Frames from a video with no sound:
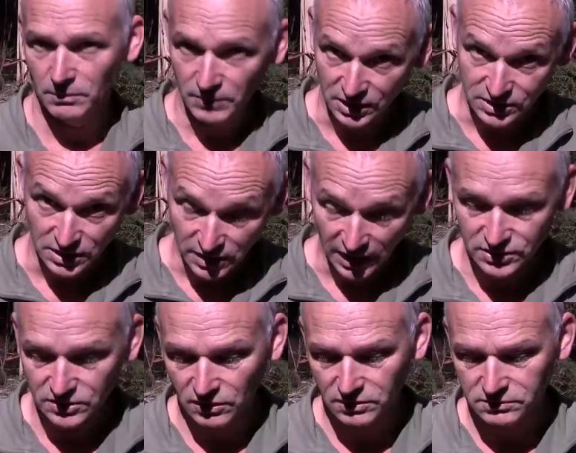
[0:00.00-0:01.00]
magic
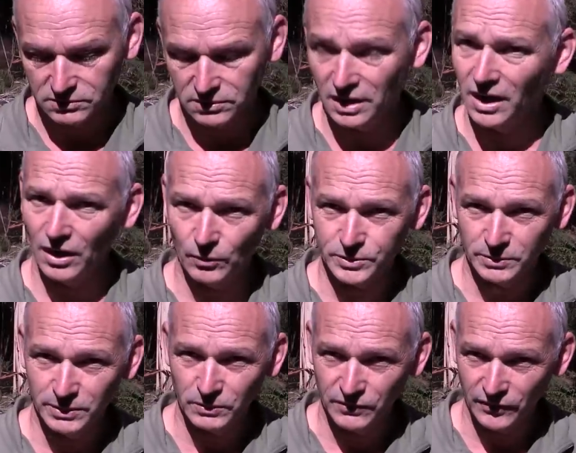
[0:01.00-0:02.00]
lantern on, and that helped a
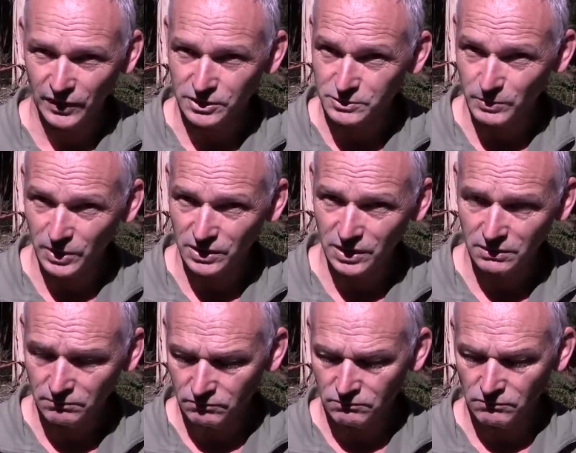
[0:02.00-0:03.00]
bit with focus peaking,
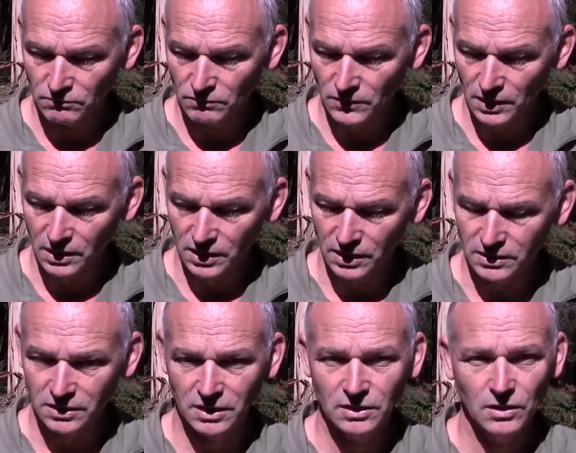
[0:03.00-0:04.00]

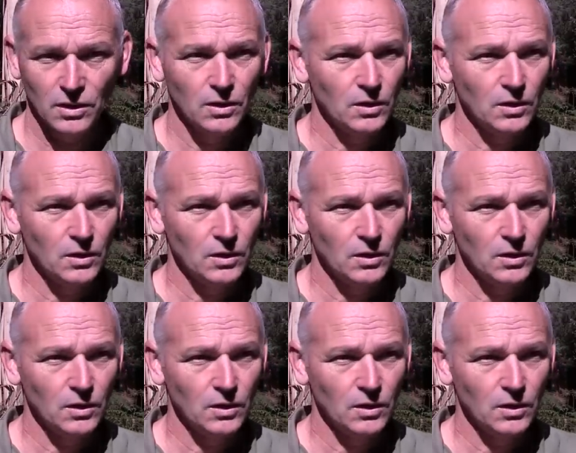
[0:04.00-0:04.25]
and the